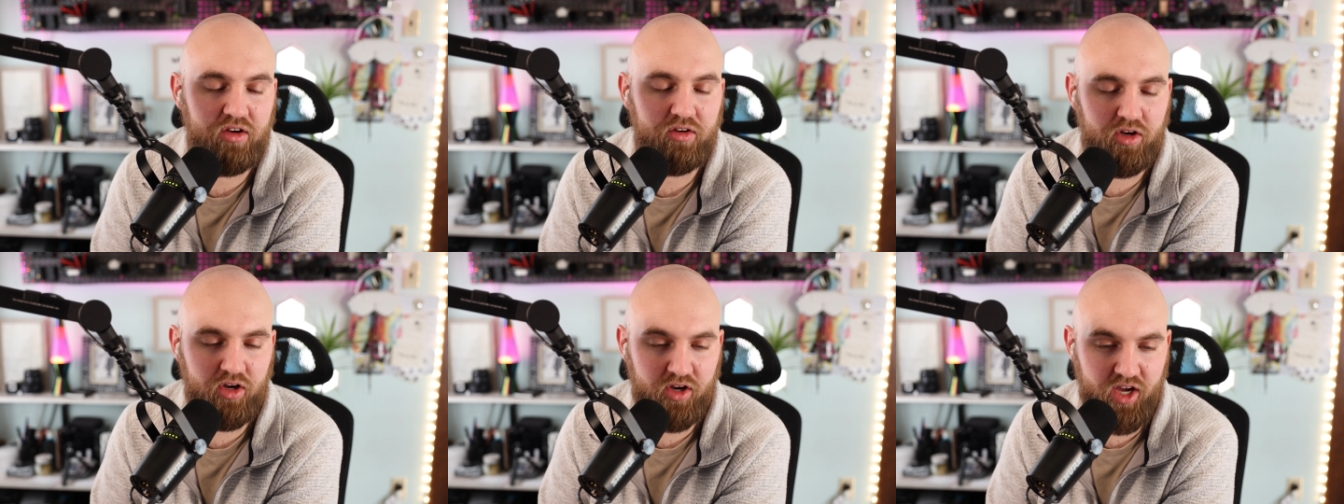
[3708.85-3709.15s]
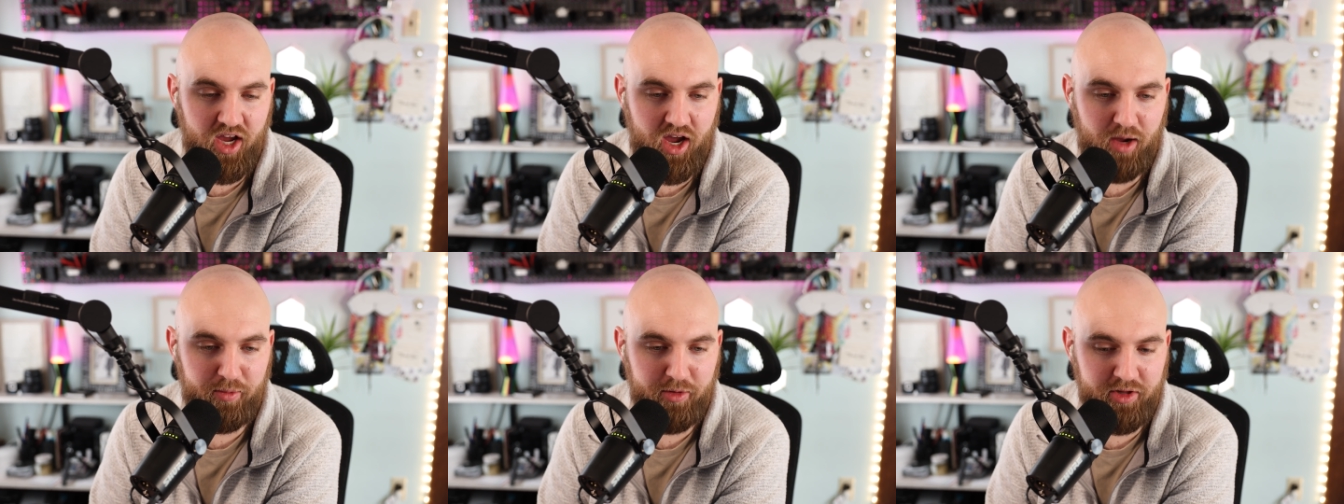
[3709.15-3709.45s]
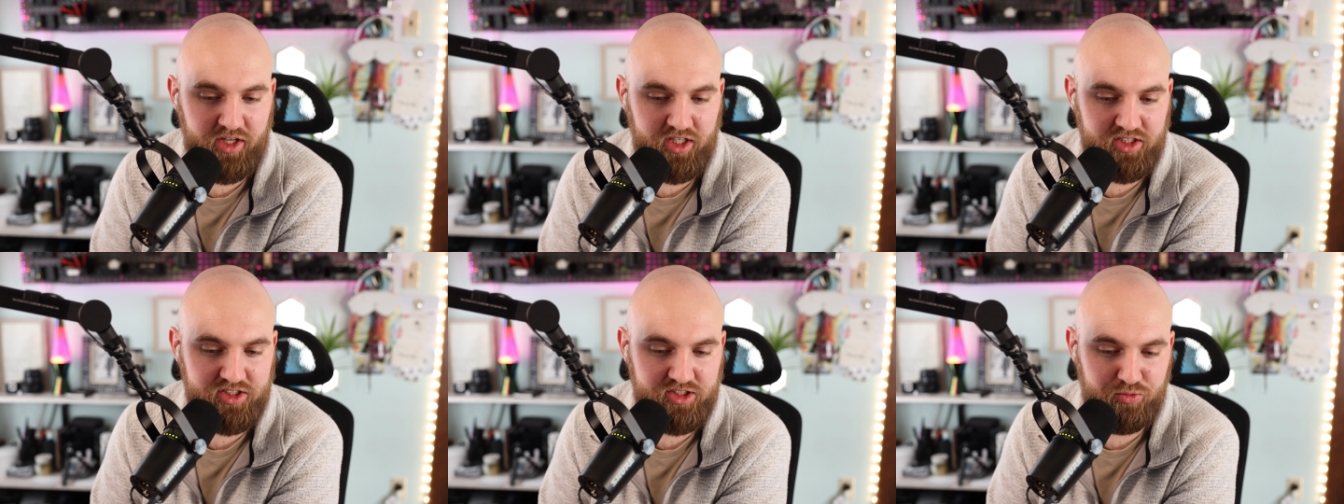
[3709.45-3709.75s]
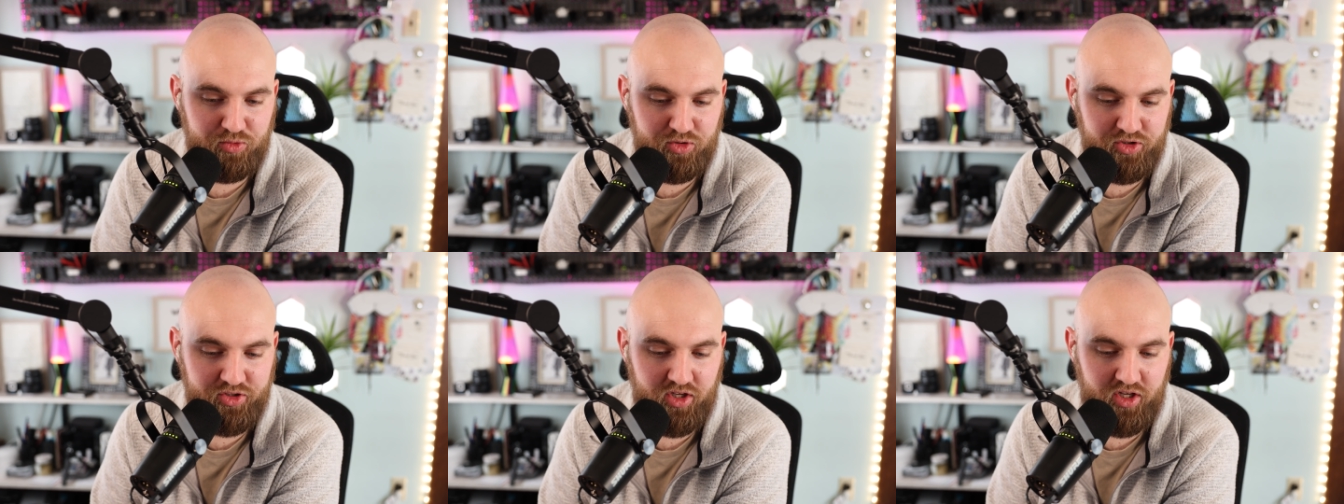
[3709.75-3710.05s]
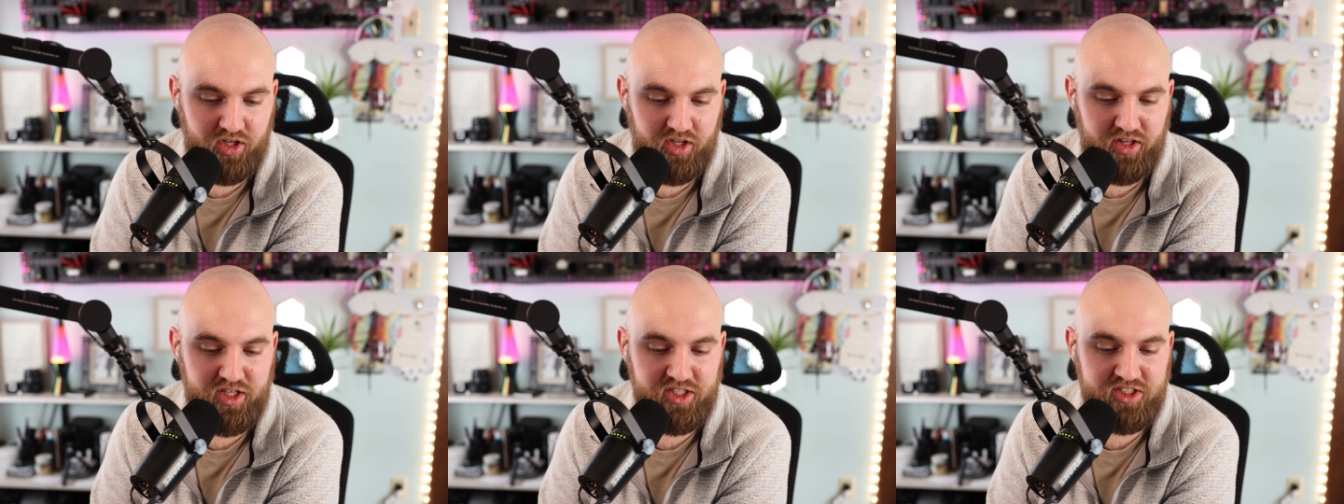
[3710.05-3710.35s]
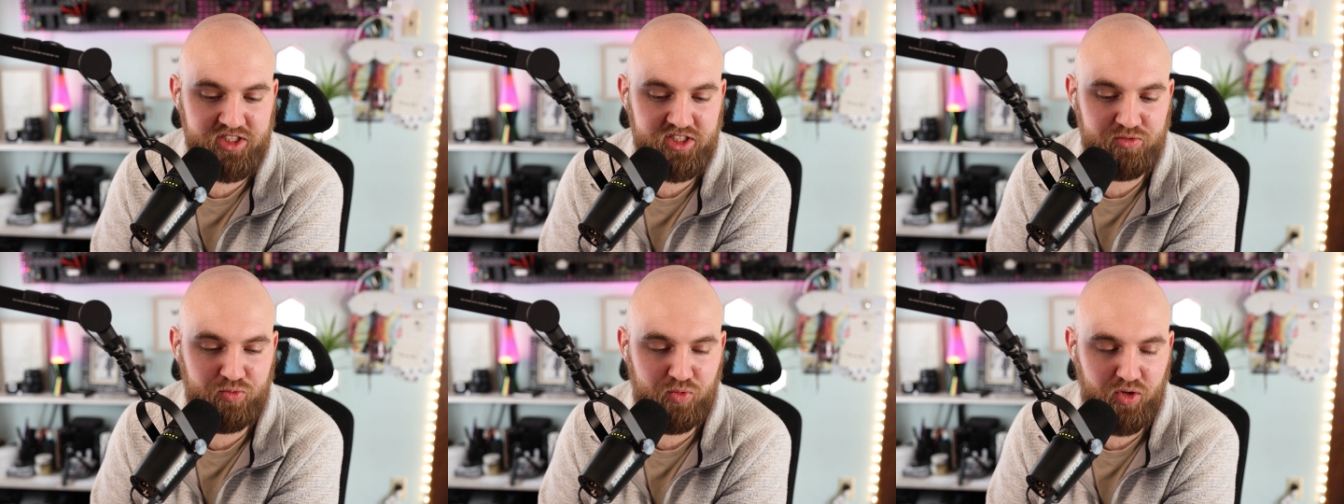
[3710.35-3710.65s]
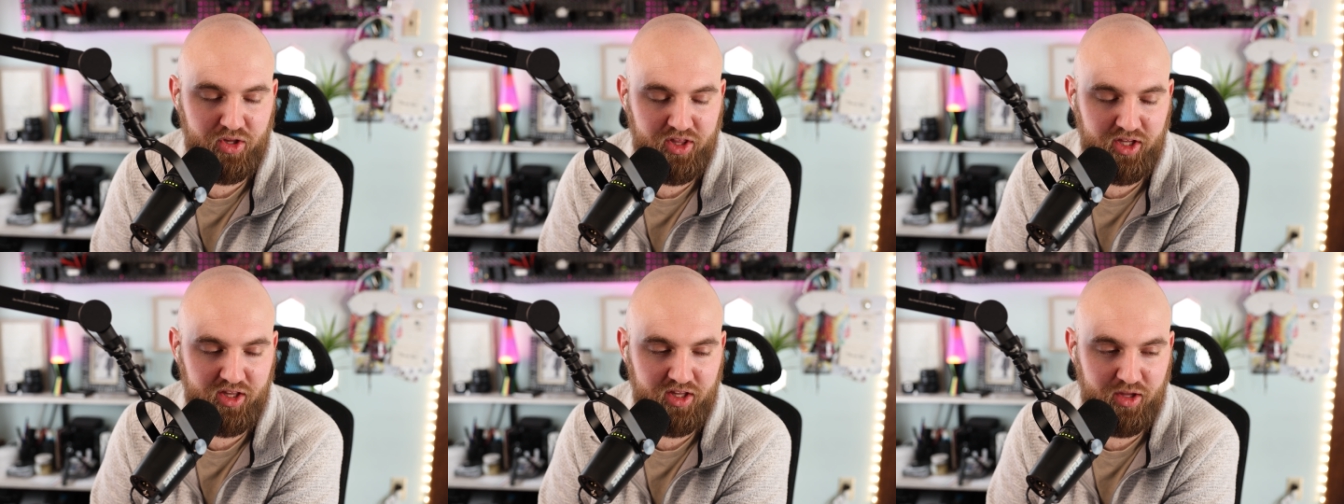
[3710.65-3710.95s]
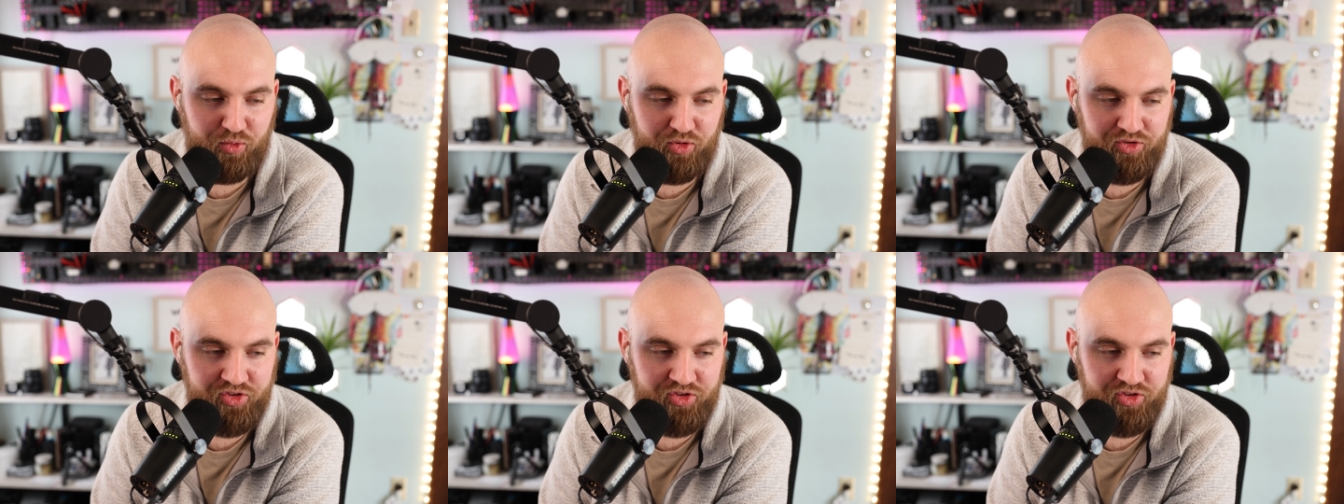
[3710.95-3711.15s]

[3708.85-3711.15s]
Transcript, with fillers: Okay, how about this? Well, this is one thing that we'll